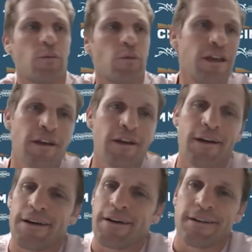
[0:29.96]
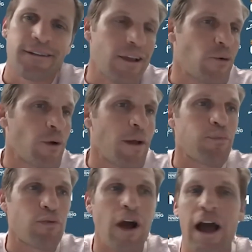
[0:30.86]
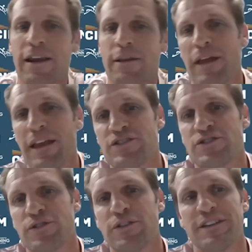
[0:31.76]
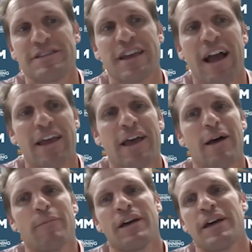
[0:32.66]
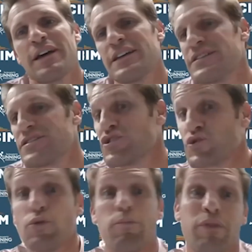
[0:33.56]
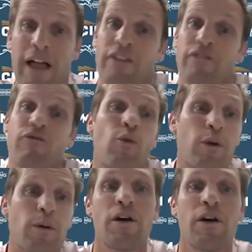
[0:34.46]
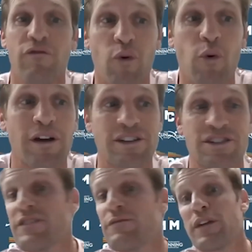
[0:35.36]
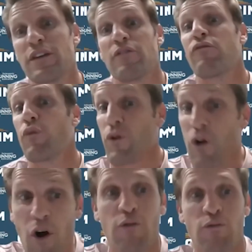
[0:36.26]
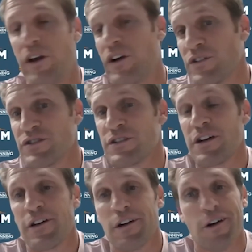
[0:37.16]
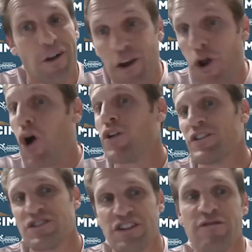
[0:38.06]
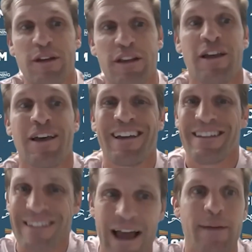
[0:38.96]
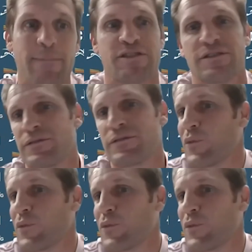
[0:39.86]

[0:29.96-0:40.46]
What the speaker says: We take great pride in making sure that CIM is a true platform for achievement for all runners and all achievement types.